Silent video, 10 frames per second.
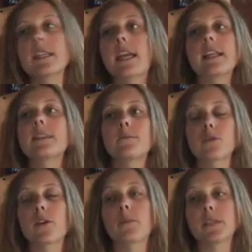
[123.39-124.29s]
to get some
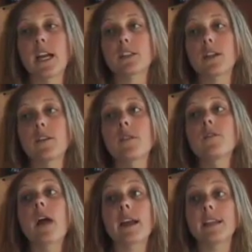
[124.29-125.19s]
sort of protection
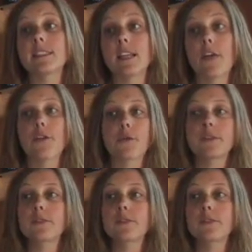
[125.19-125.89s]
against the other 3